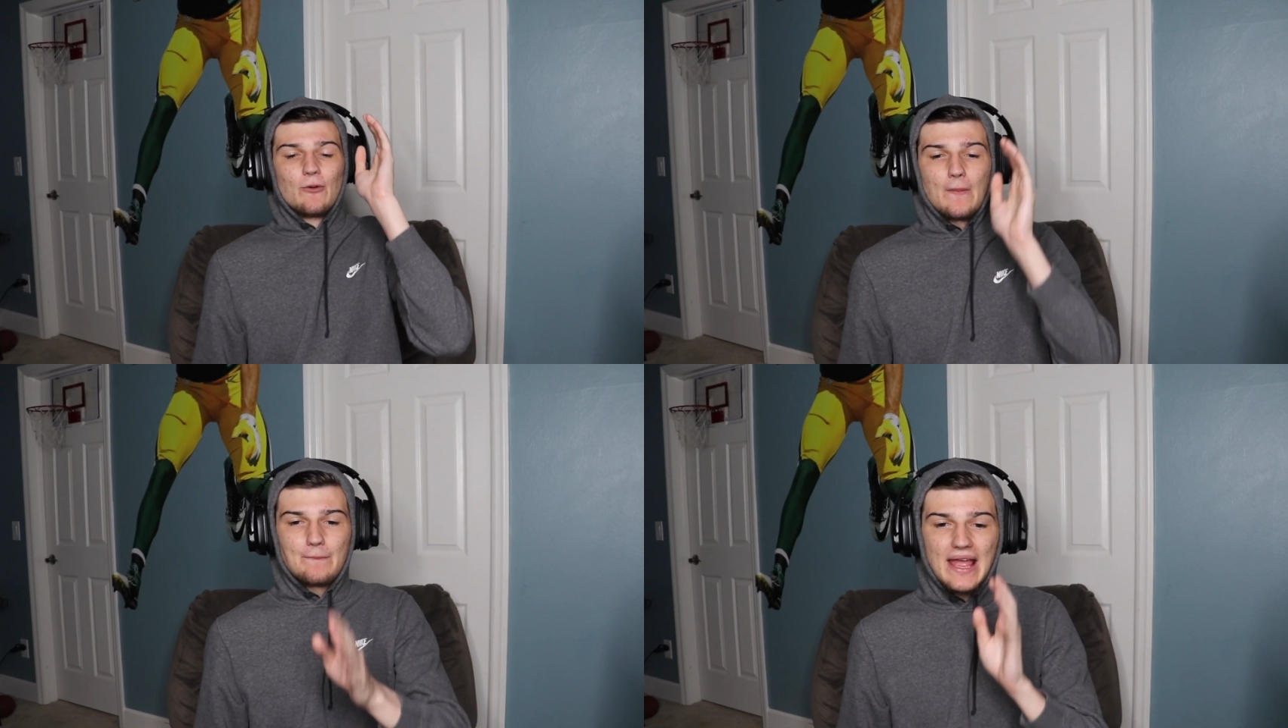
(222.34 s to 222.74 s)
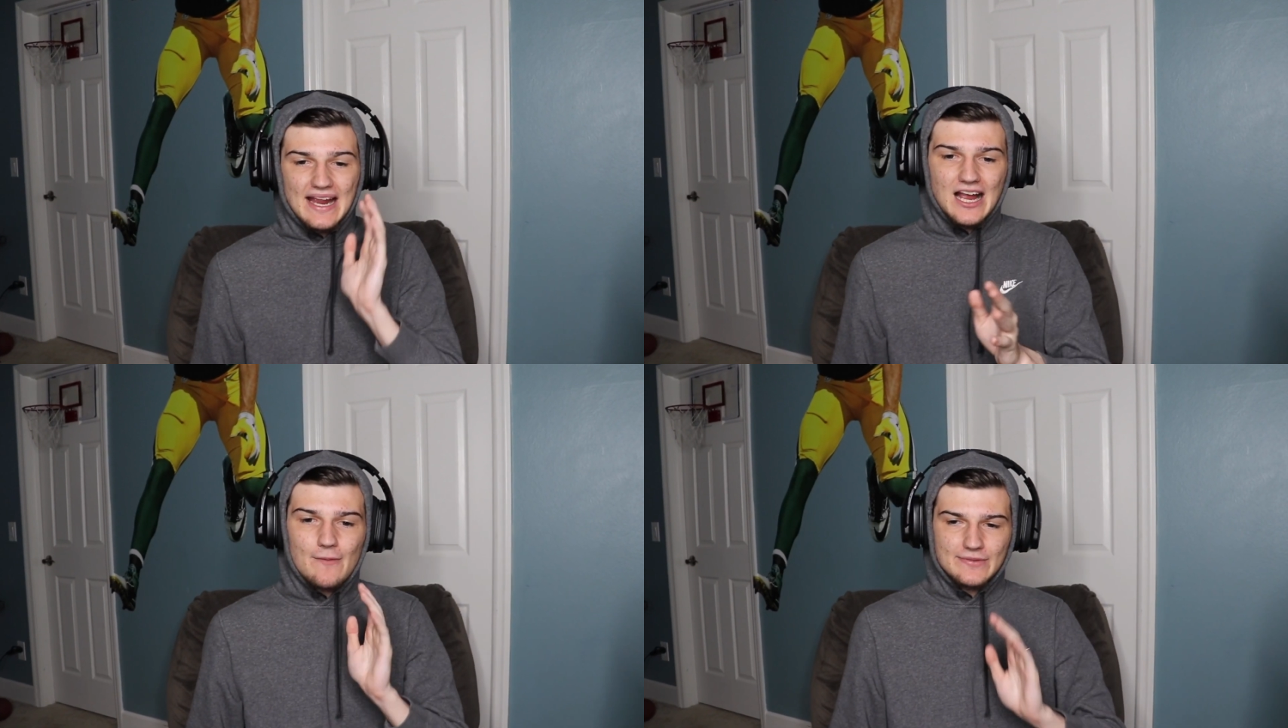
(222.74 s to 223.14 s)
would
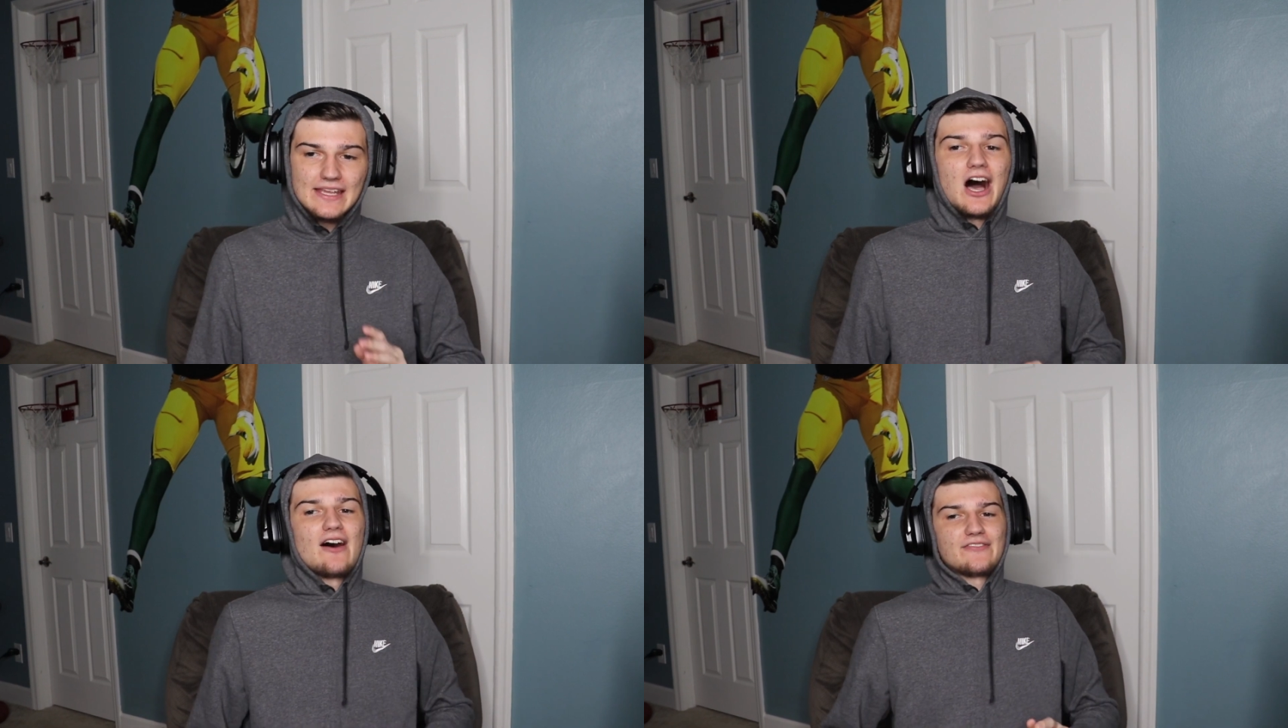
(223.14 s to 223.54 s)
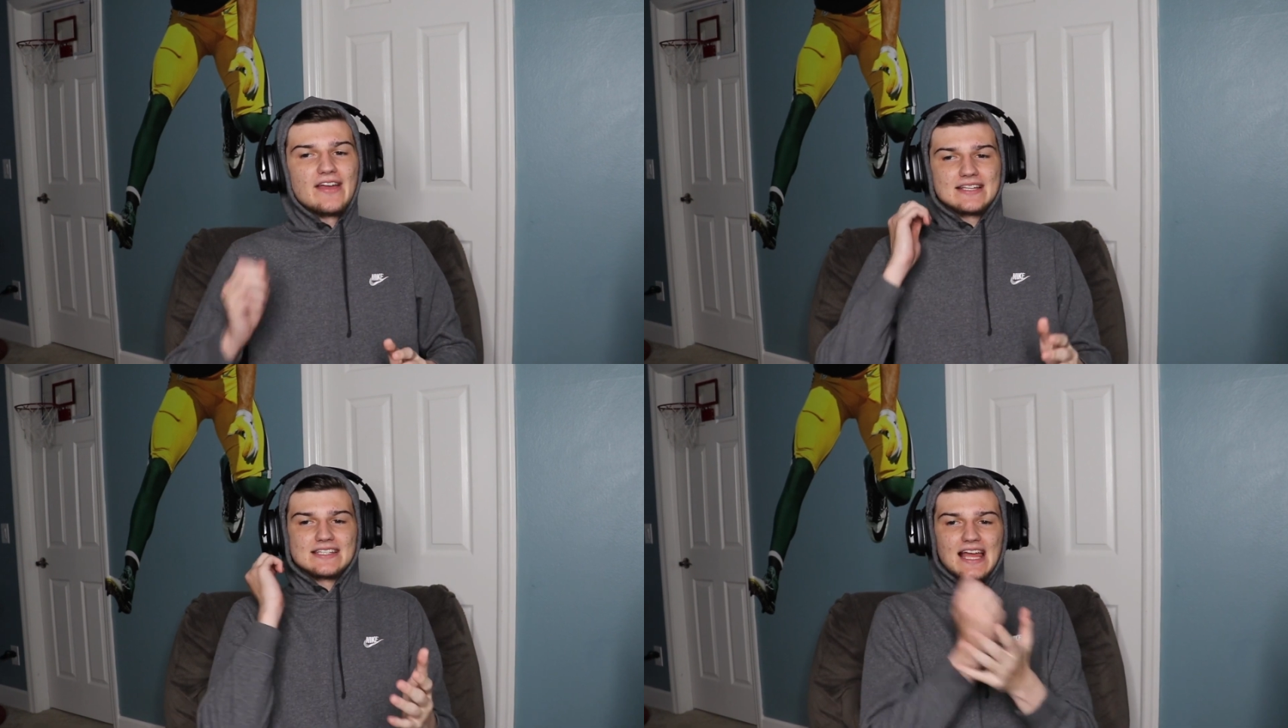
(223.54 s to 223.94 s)
pick up the
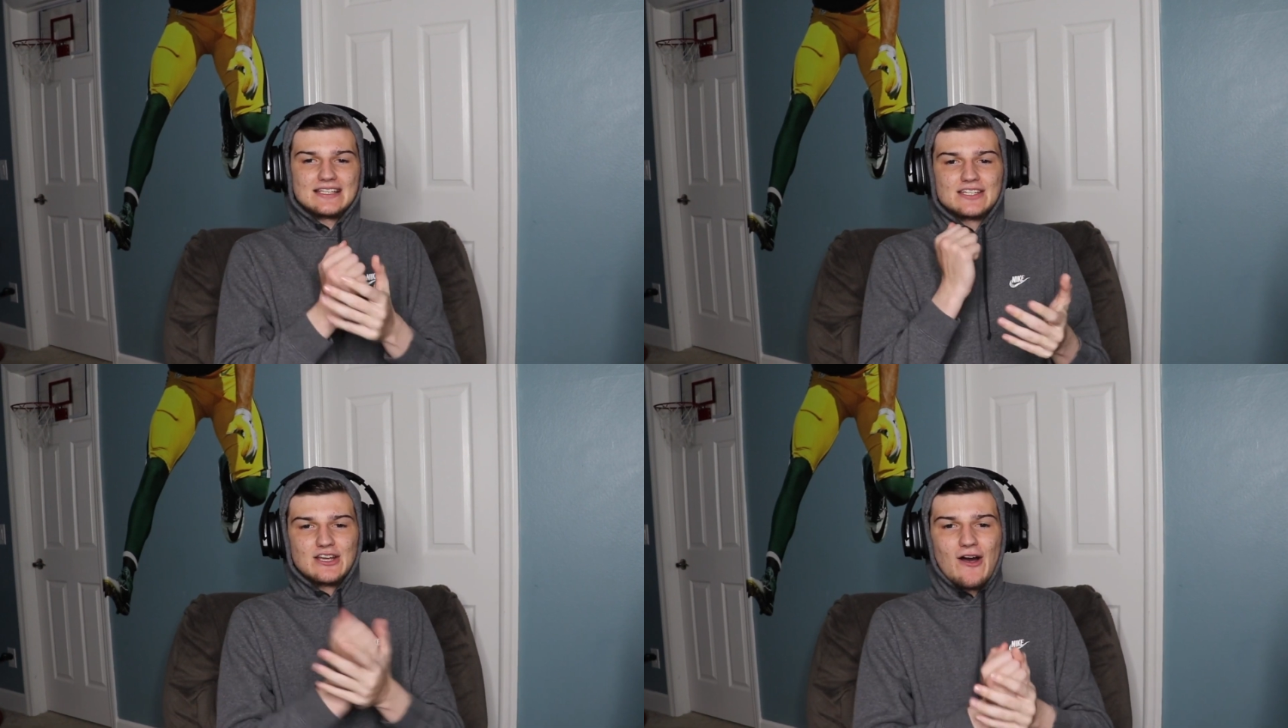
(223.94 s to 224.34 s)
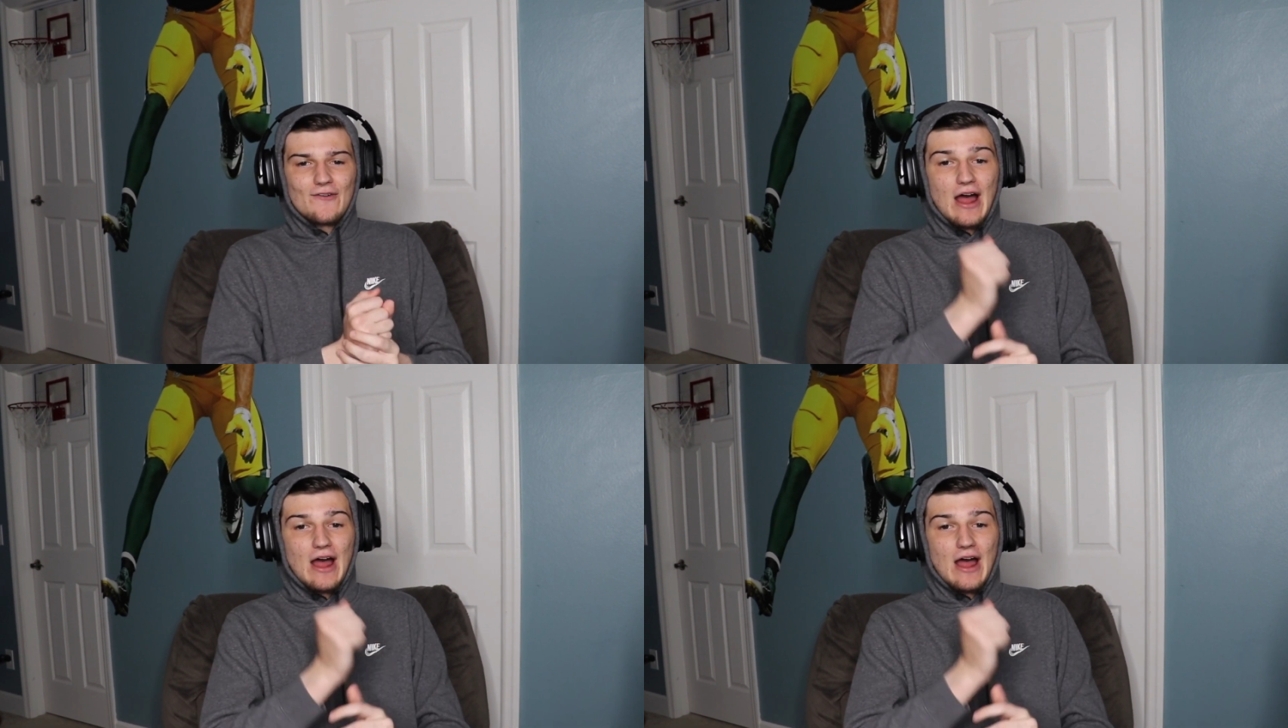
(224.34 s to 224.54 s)
offense. Let's go.